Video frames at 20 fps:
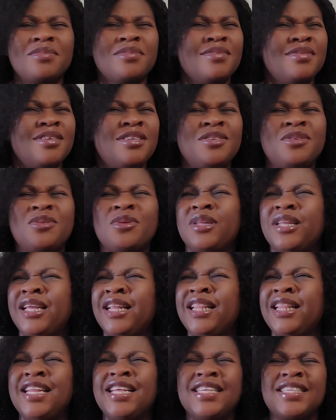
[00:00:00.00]
He's not a
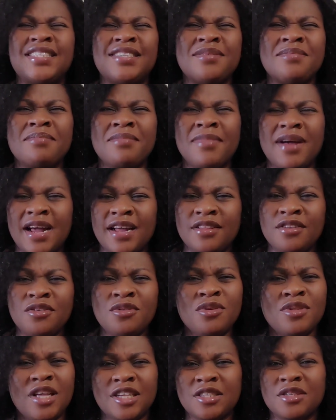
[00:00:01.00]
lazy man. You
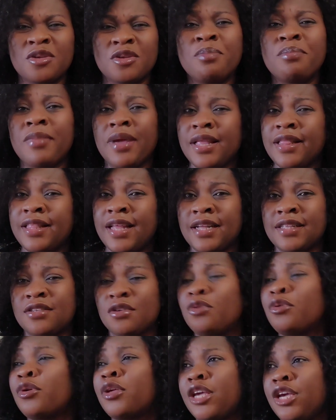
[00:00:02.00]
know, that's the main, that,
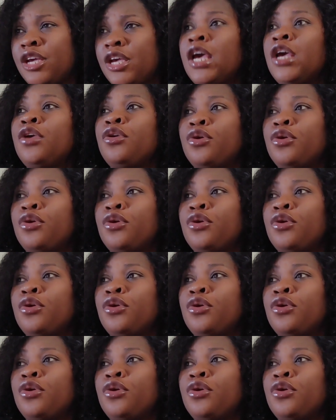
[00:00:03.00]
okay,